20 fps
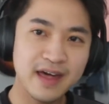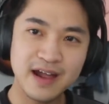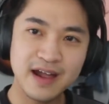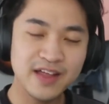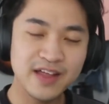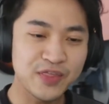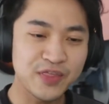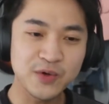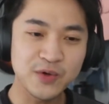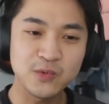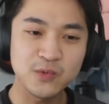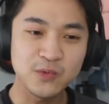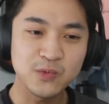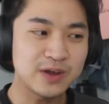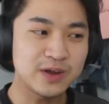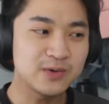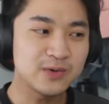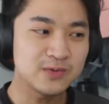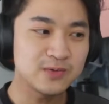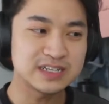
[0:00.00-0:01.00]
the
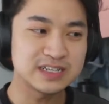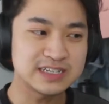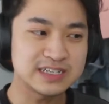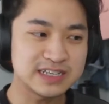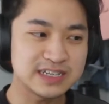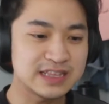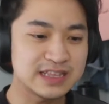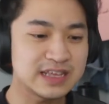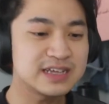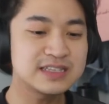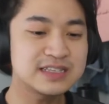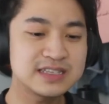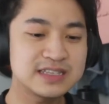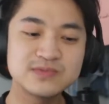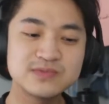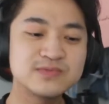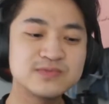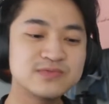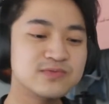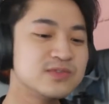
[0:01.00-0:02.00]
real reason. That
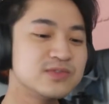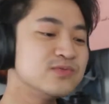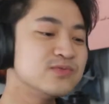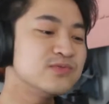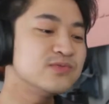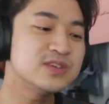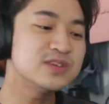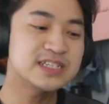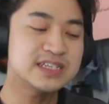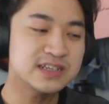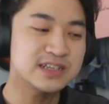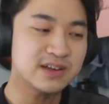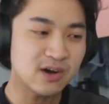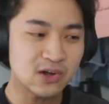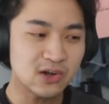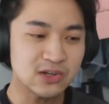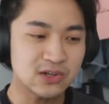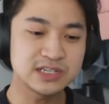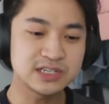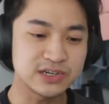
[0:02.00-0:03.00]
the the reason
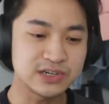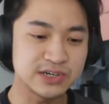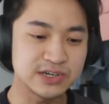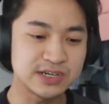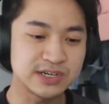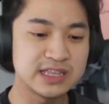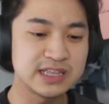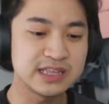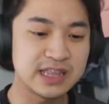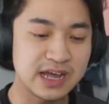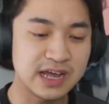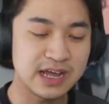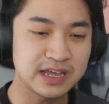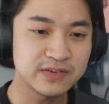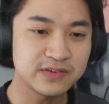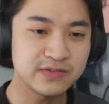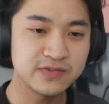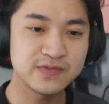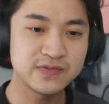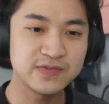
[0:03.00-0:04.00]
all is good in
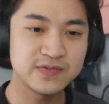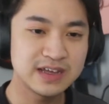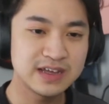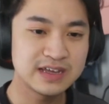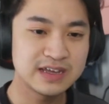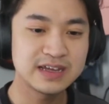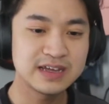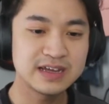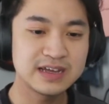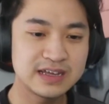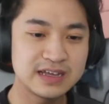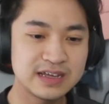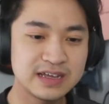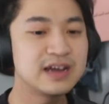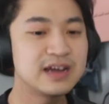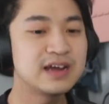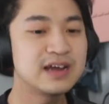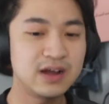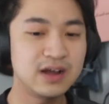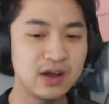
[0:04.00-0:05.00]
life.
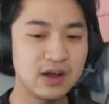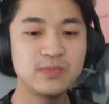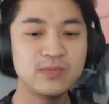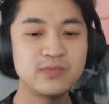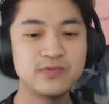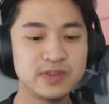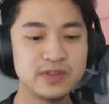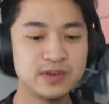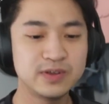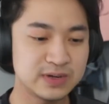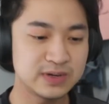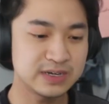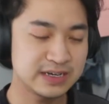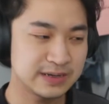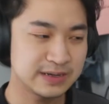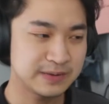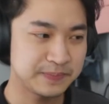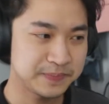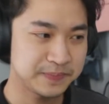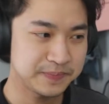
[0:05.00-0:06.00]
fluke,
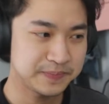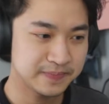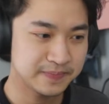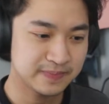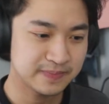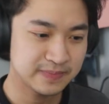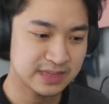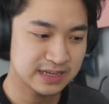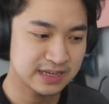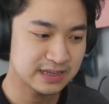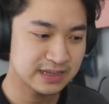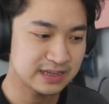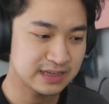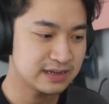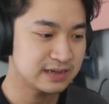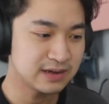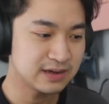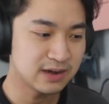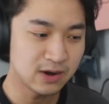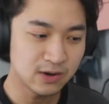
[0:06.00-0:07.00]

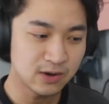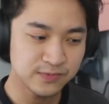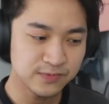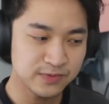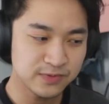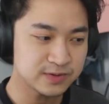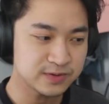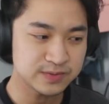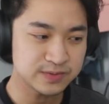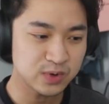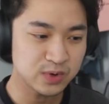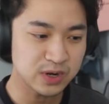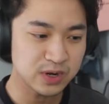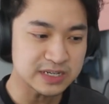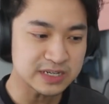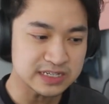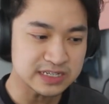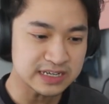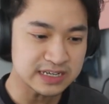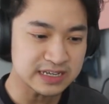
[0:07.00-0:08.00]
Ohm Fluke
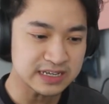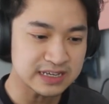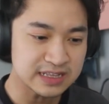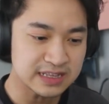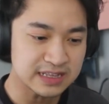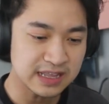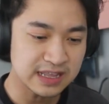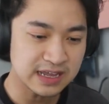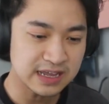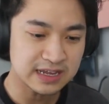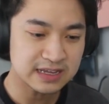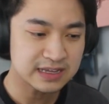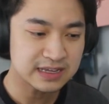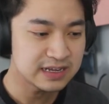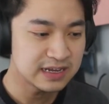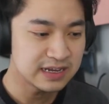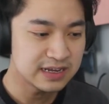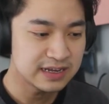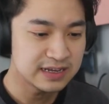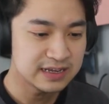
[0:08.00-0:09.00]
supremacy. Like
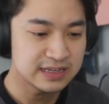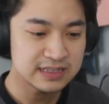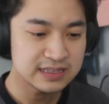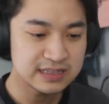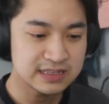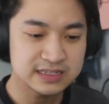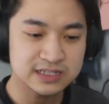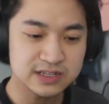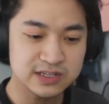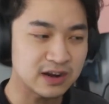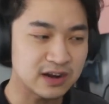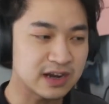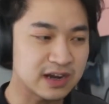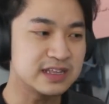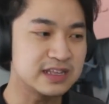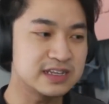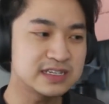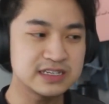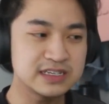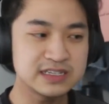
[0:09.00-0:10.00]
sorry,
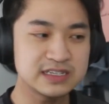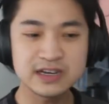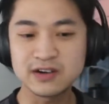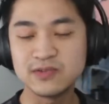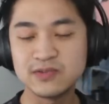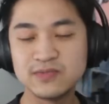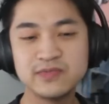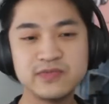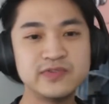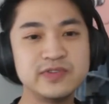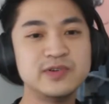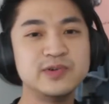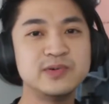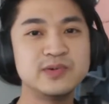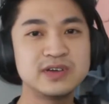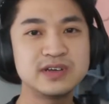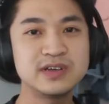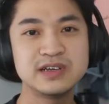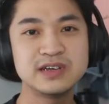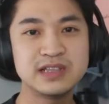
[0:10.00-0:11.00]
this is a Ohm
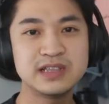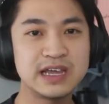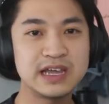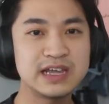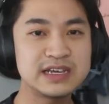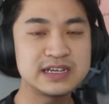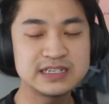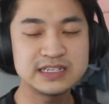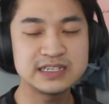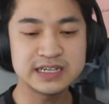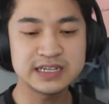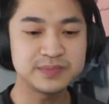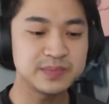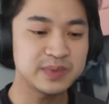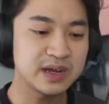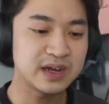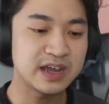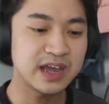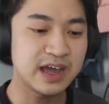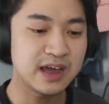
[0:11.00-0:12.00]
Fluke like simp
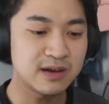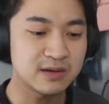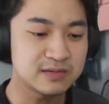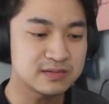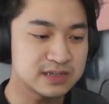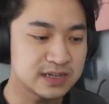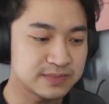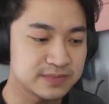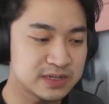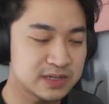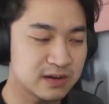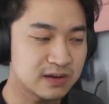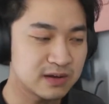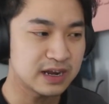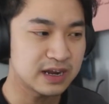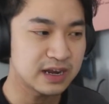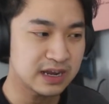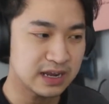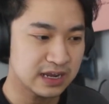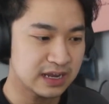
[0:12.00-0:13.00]
account. I'm
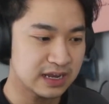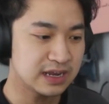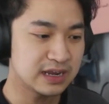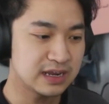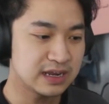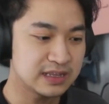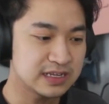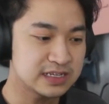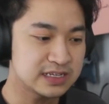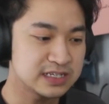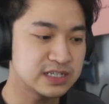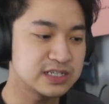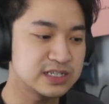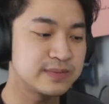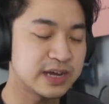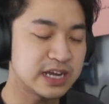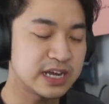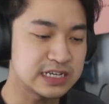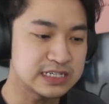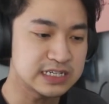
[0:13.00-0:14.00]
sorry. That's just
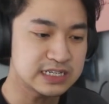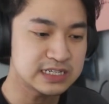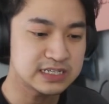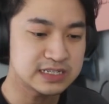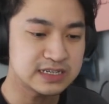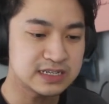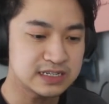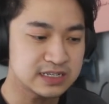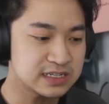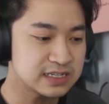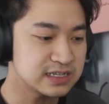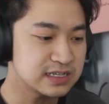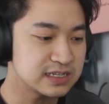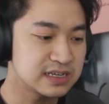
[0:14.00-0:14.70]
my existence.